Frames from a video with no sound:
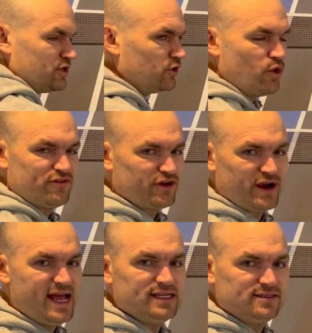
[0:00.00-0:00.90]
going to go over their
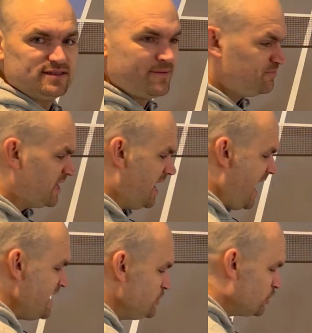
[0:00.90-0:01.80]
heads.
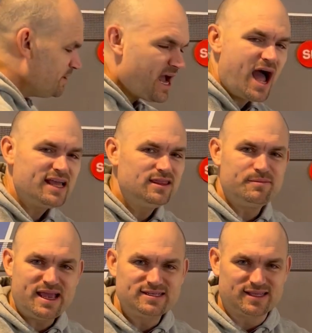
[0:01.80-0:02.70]
And you're behind the
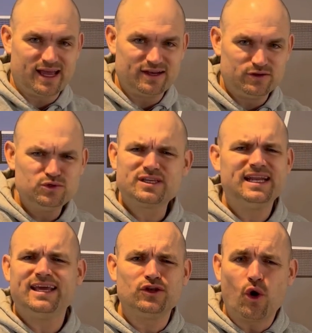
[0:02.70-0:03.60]
baseline. Who's going
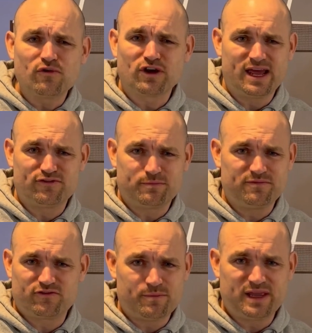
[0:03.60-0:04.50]
to hit an overhead
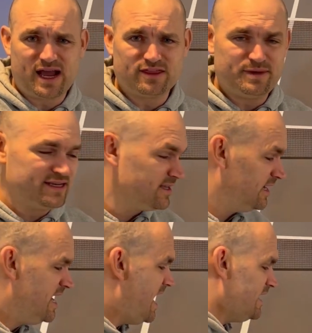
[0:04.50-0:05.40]
from behind the baseline?
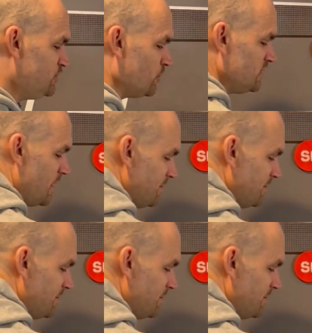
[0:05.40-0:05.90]
And don't tell